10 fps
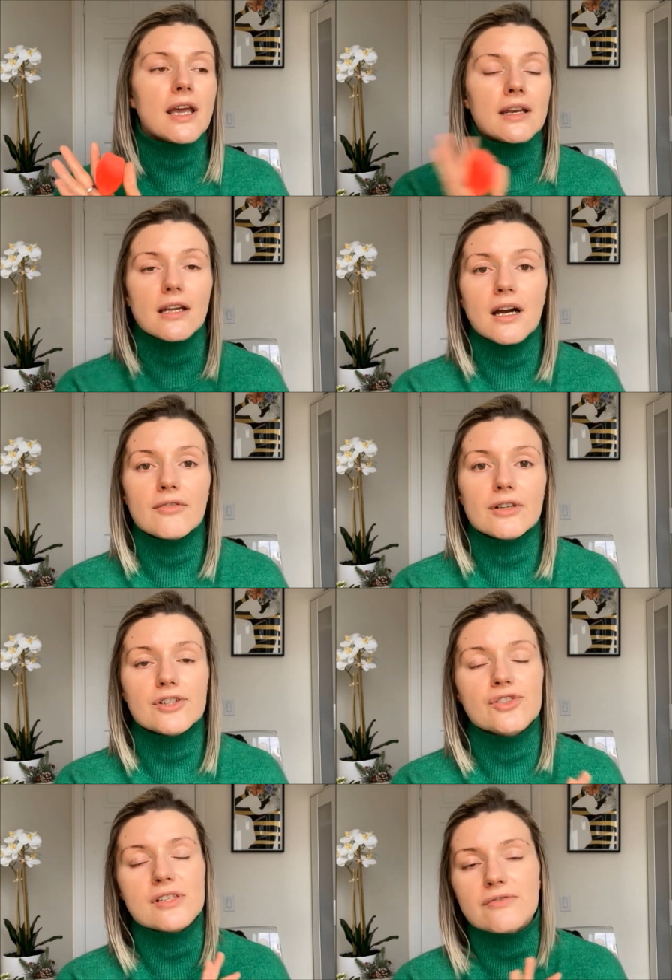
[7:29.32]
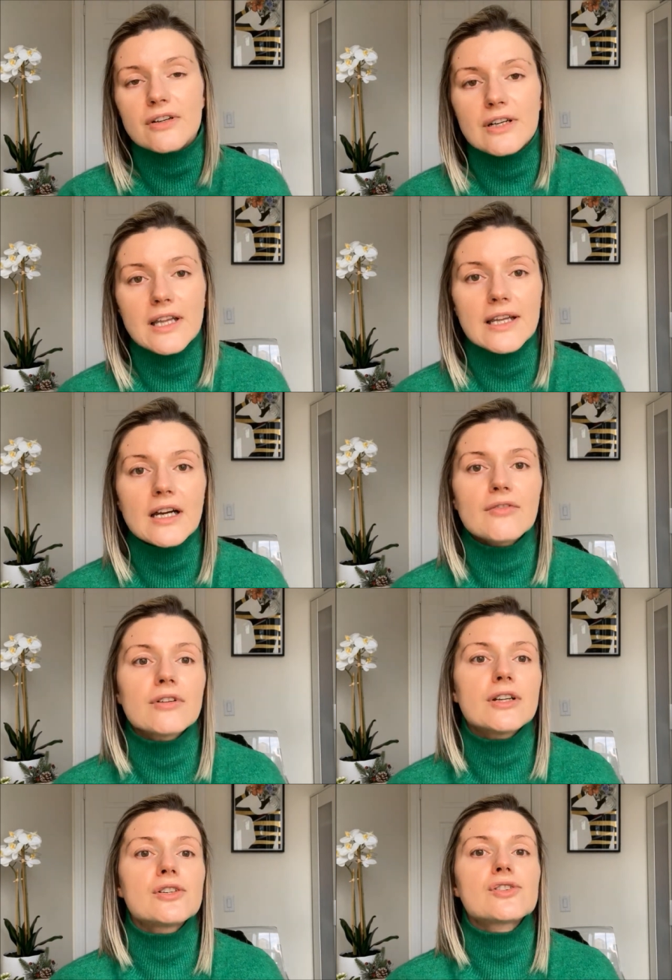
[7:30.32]
coverage, just very light
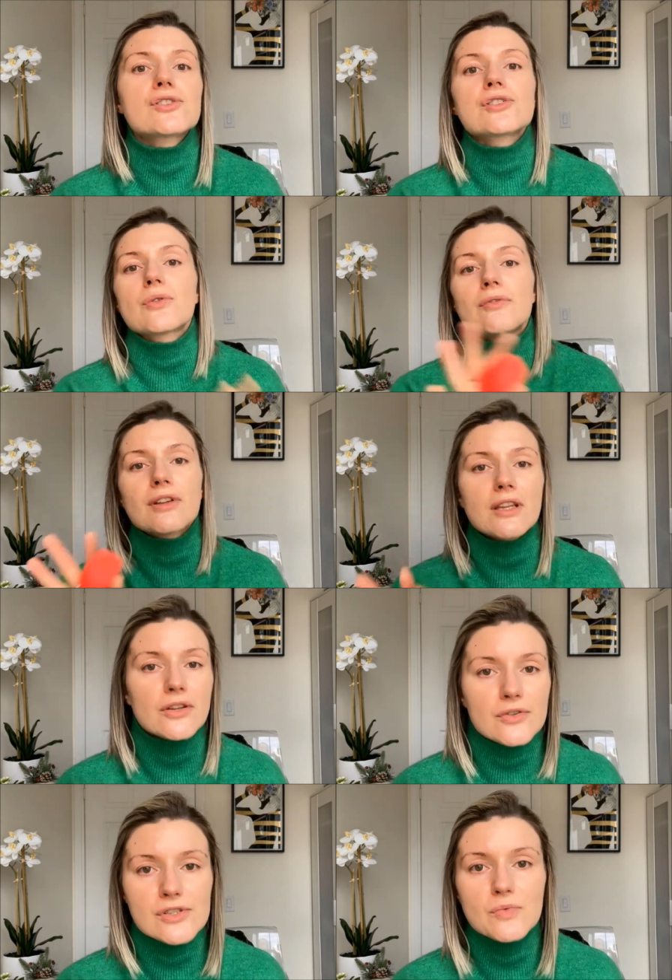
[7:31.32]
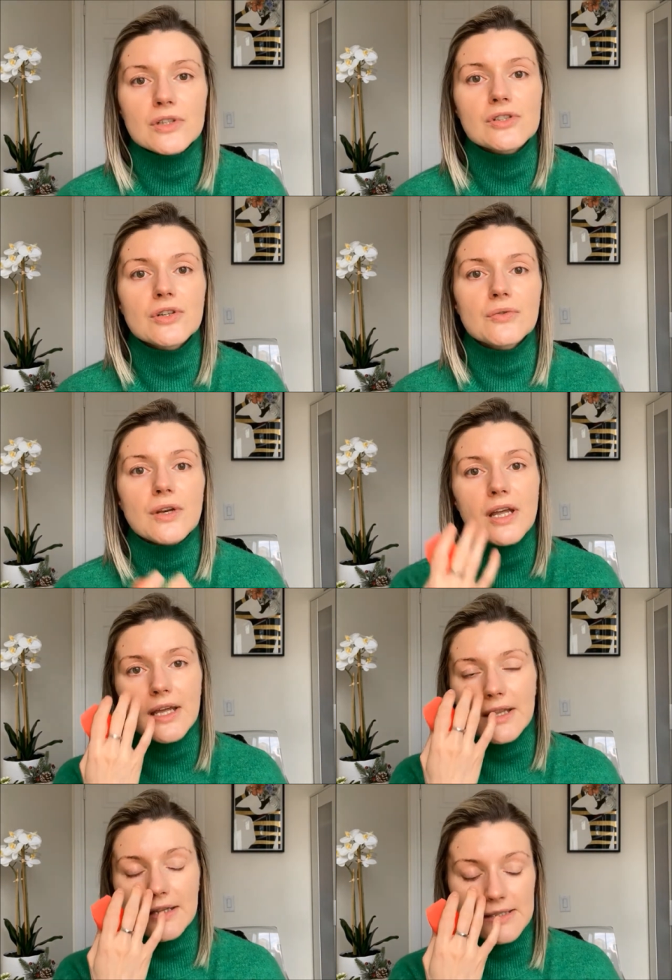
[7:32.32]
coverage, so everything looks one tone.
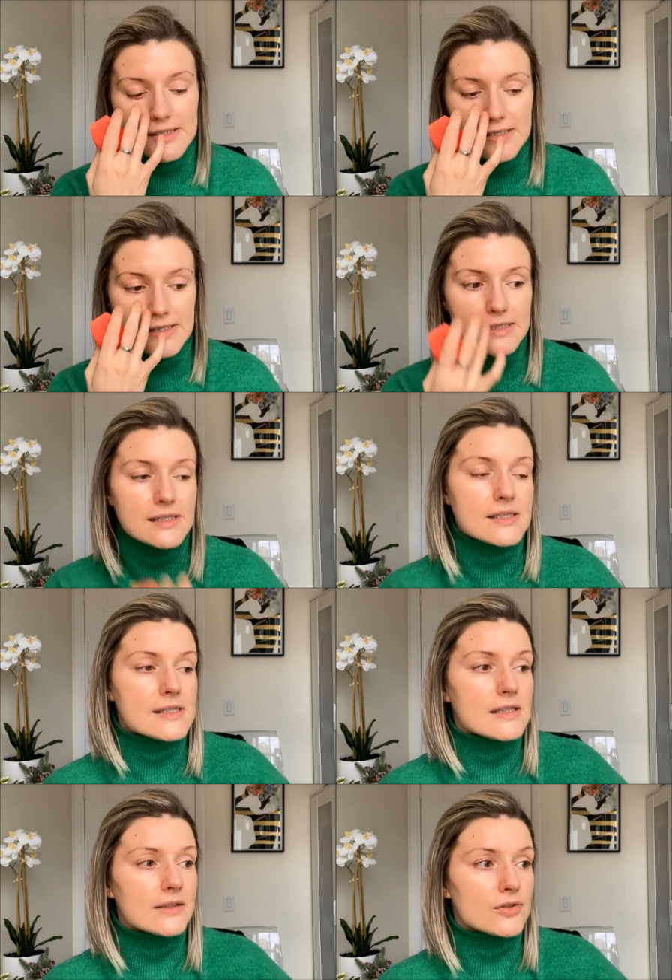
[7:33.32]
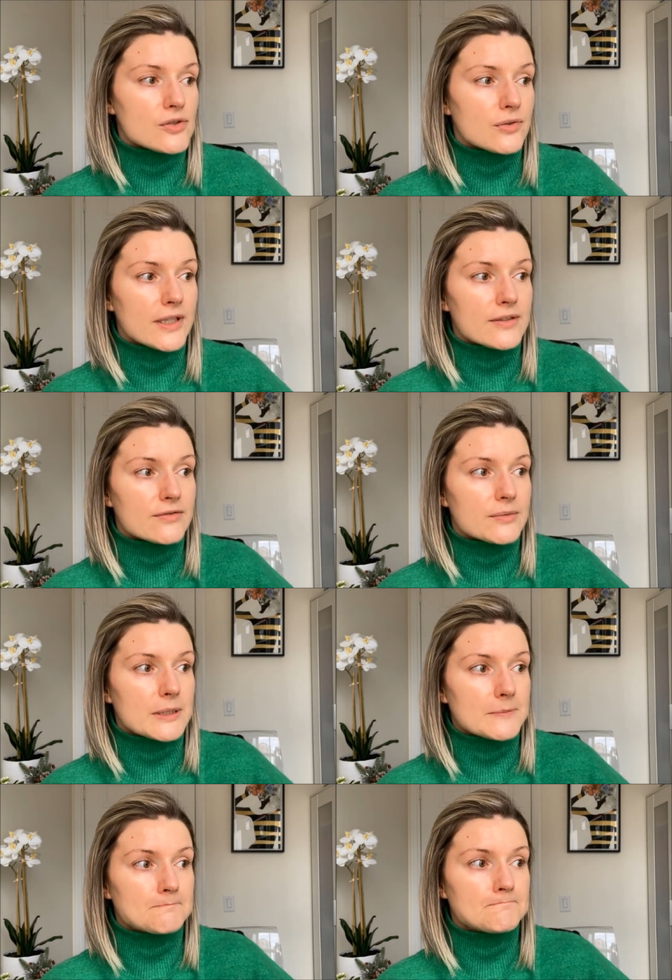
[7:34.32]
This is a little too light for
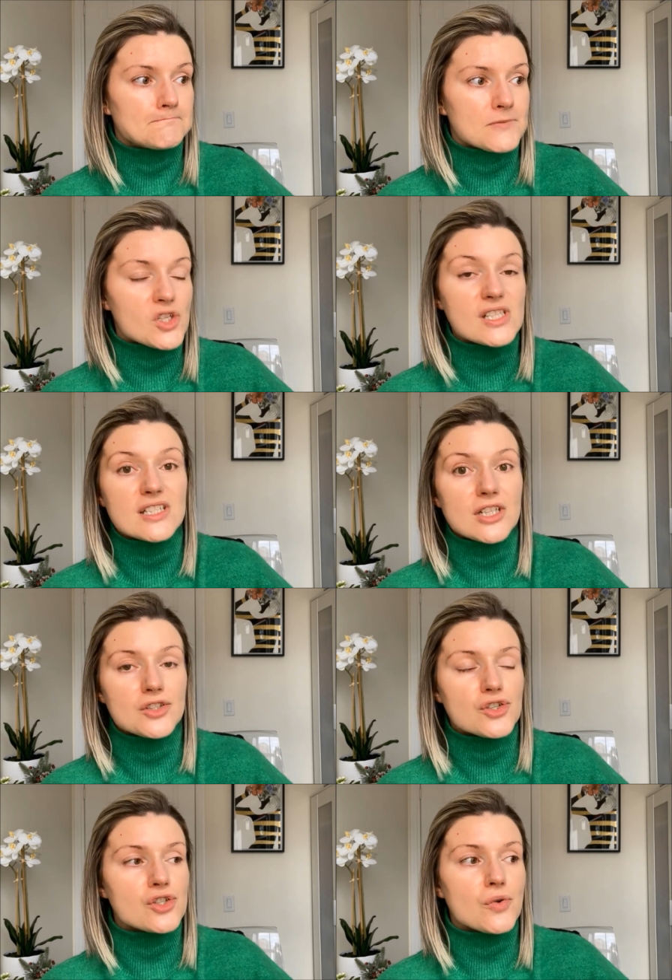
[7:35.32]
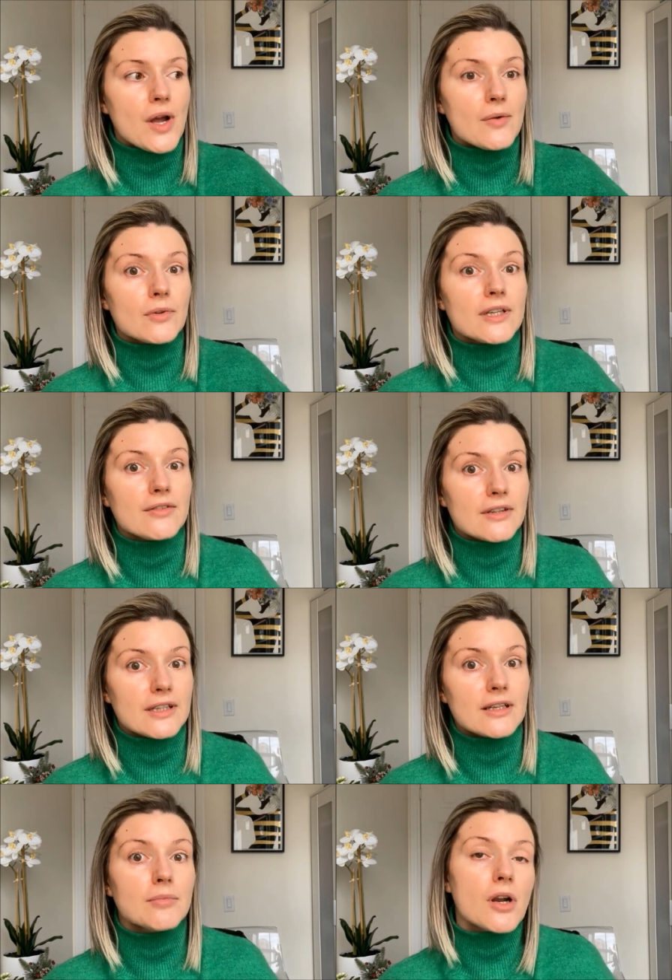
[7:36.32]
me. Just a touch. So I will definitely
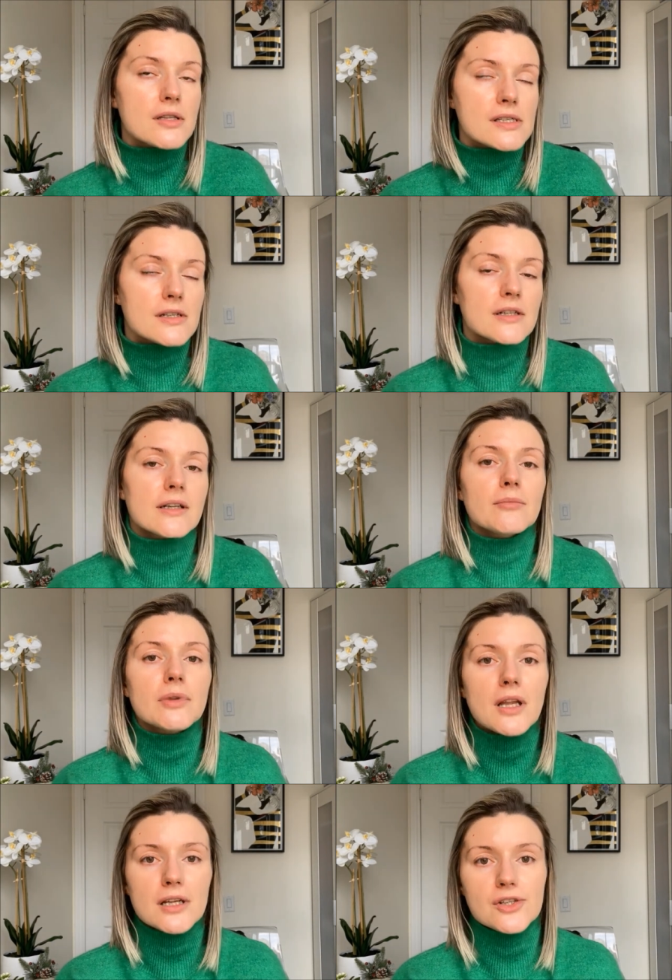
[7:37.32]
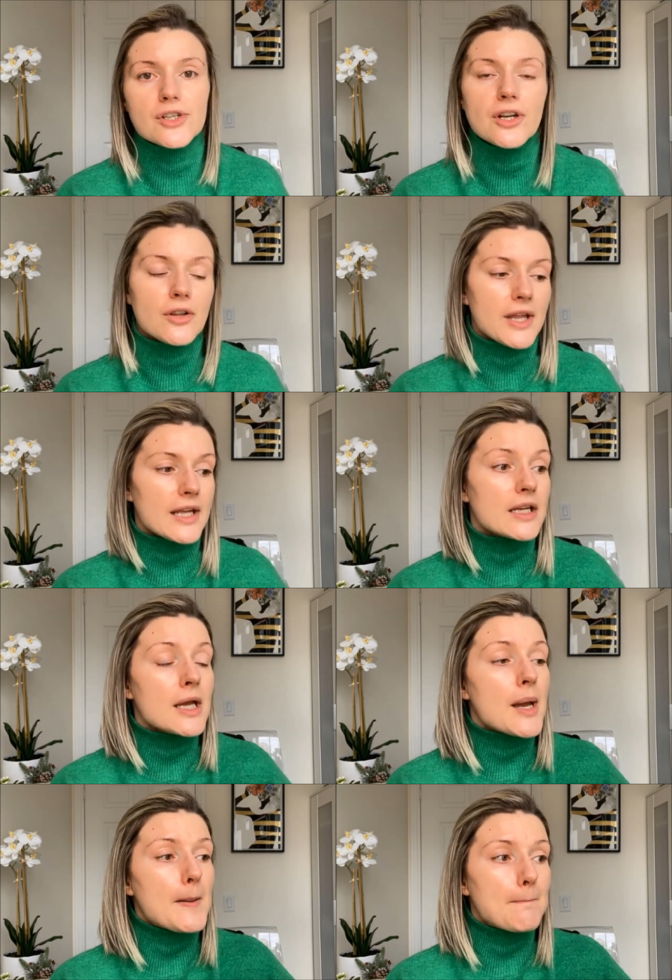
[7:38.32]
need bronzer and blush and all that.
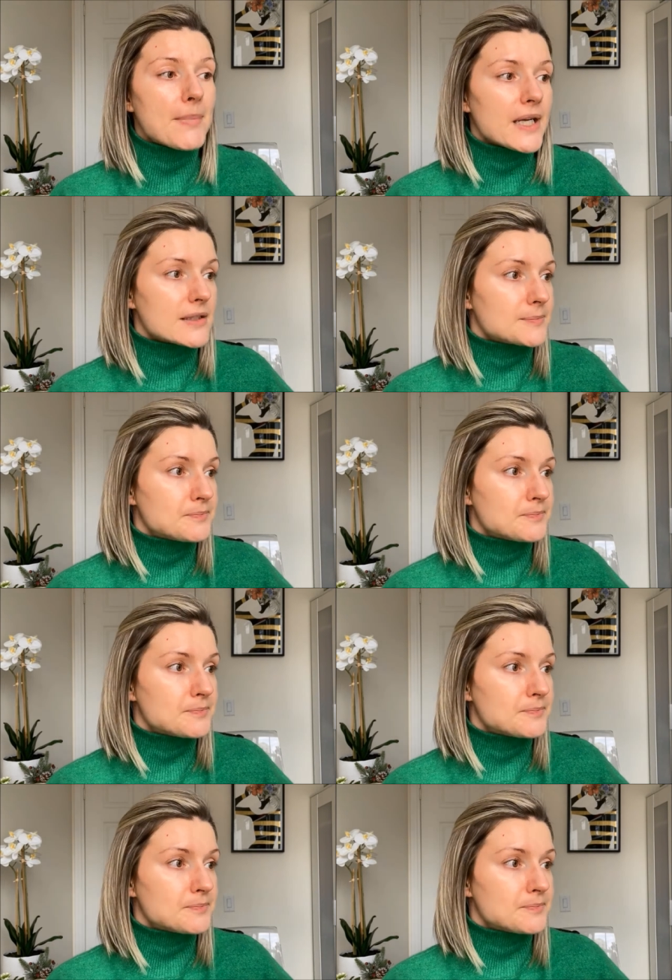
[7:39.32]
But